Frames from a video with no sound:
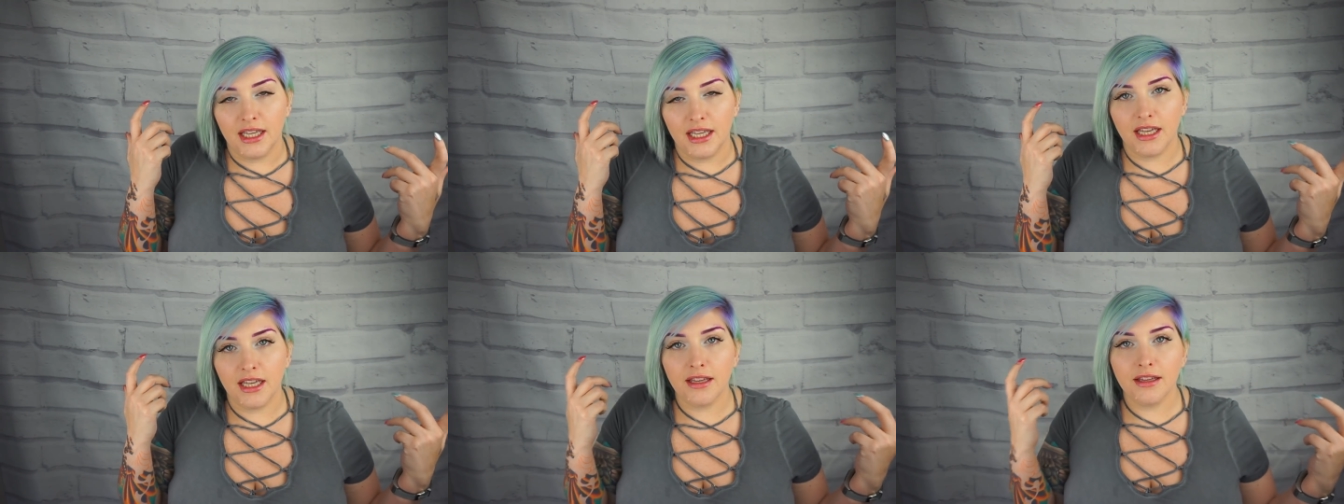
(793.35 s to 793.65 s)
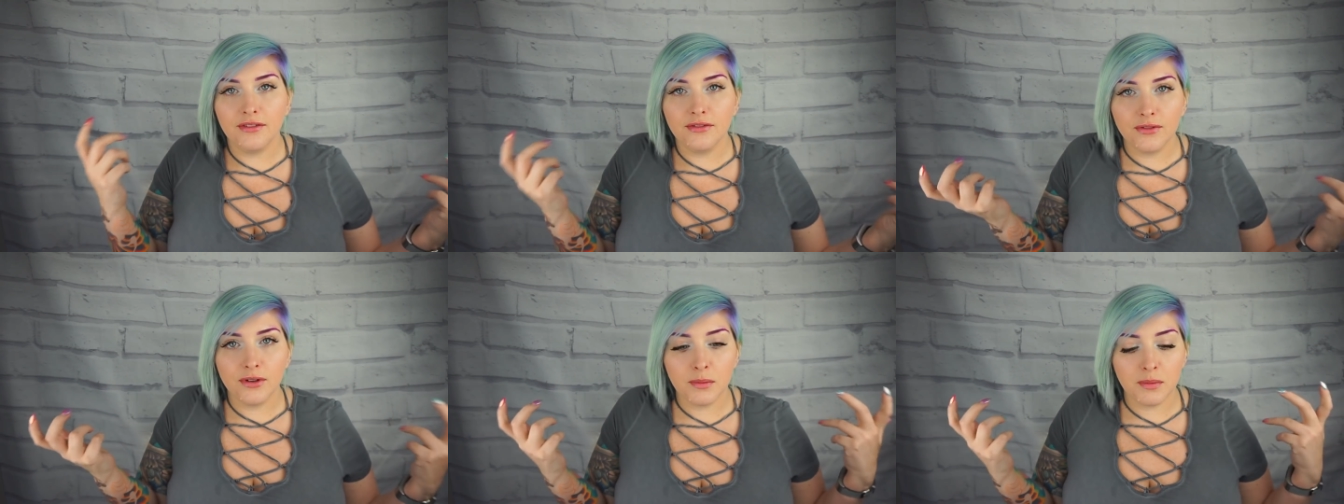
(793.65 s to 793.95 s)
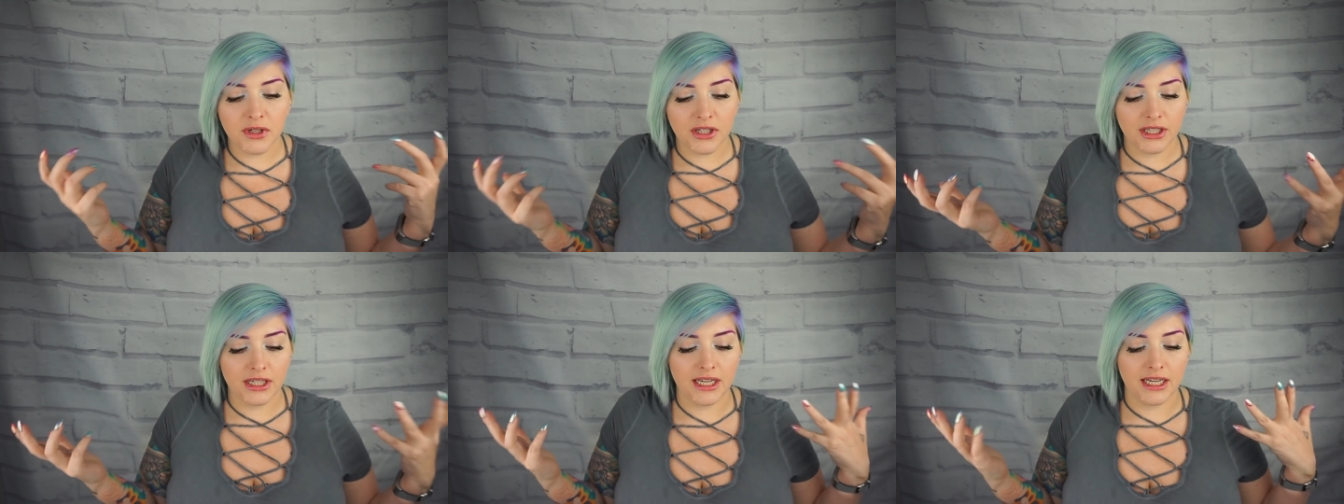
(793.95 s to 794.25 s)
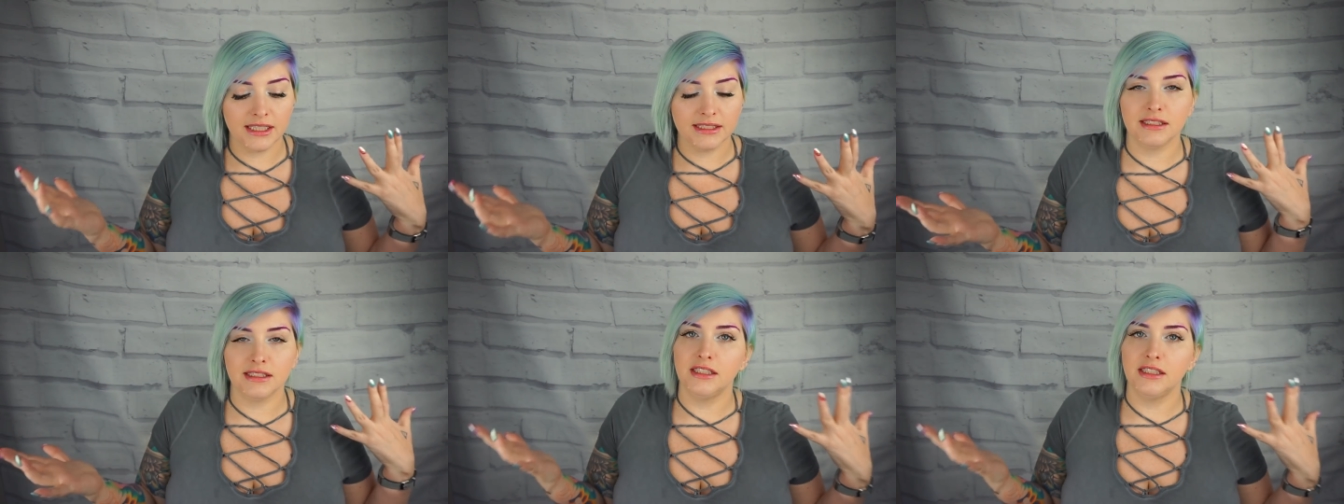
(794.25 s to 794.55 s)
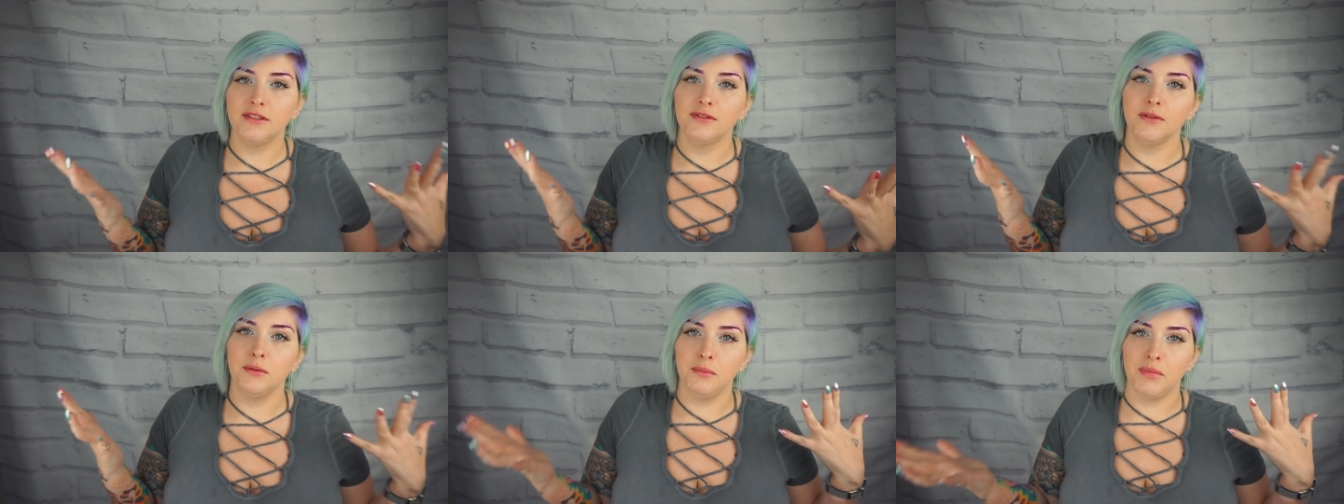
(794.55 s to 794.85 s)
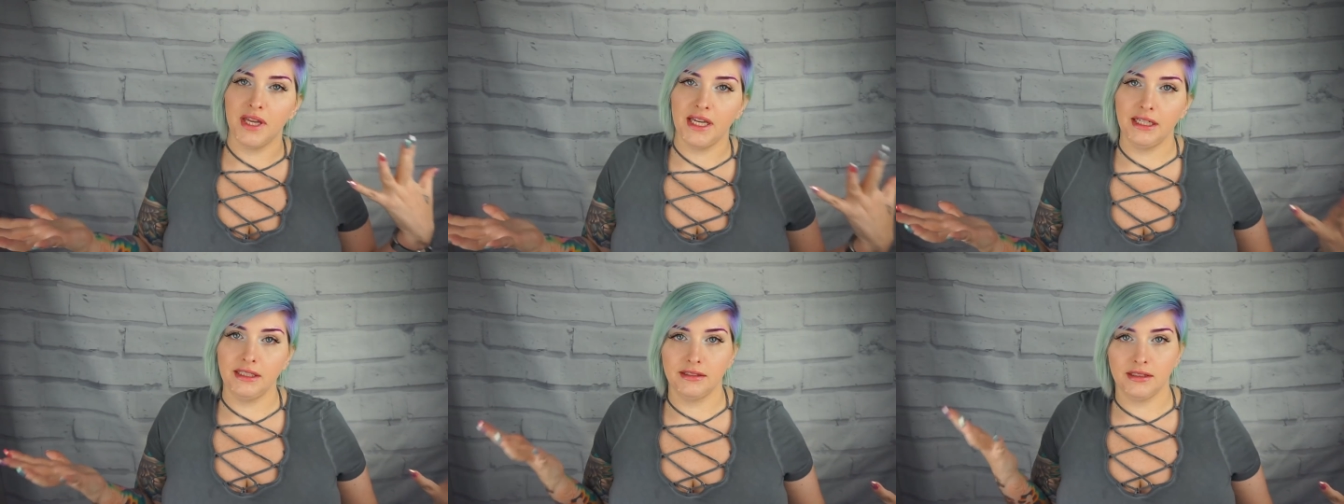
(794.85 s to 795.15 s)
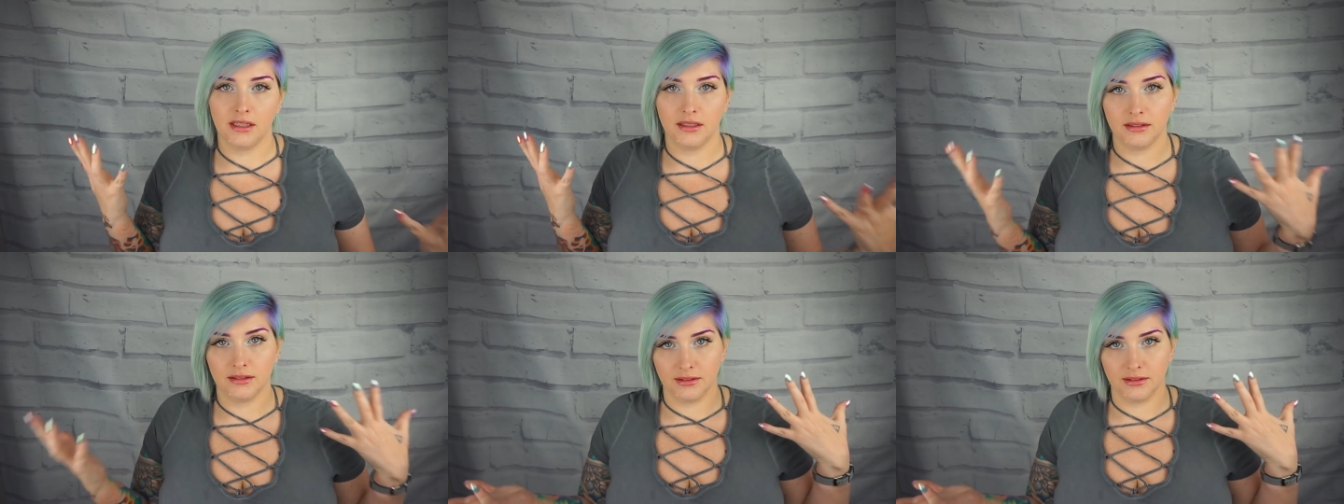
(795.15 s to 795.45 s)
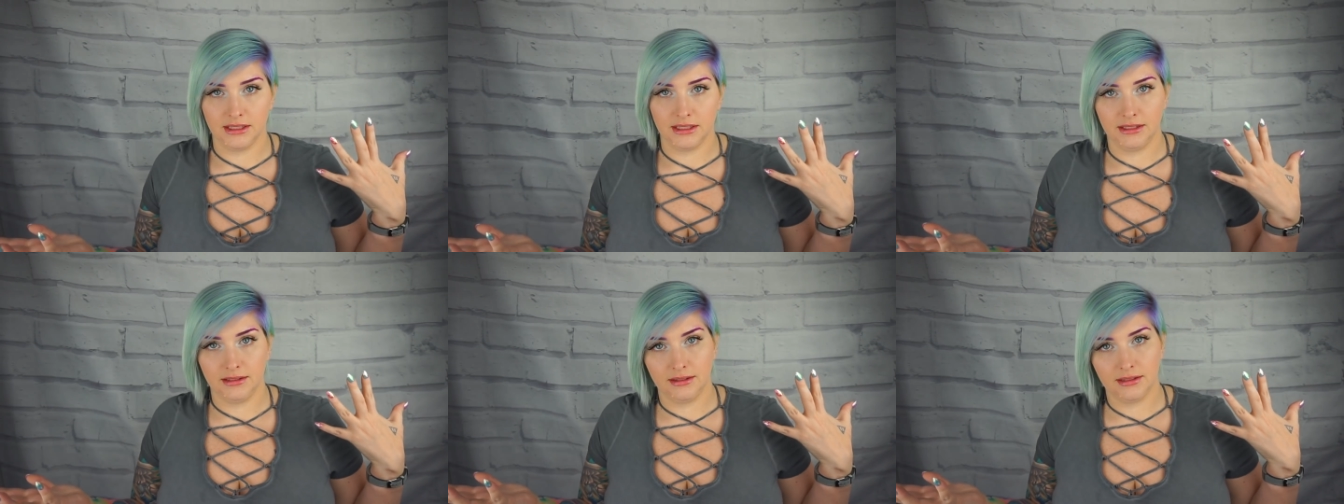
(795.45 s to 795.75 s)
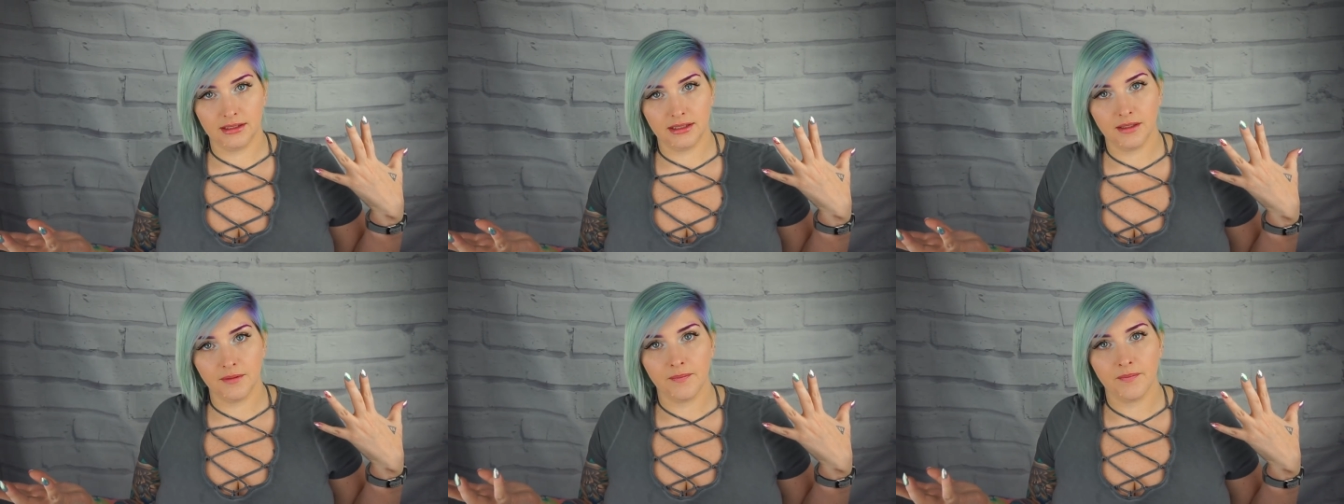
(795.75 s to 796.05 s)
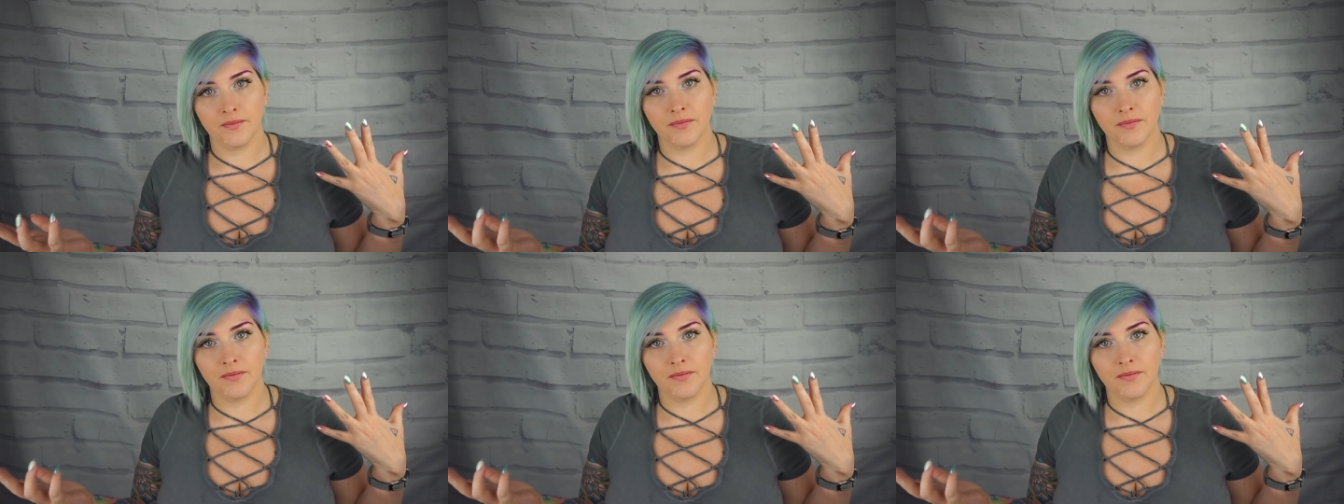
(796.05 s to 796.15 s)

everybody has a different pain tolerance.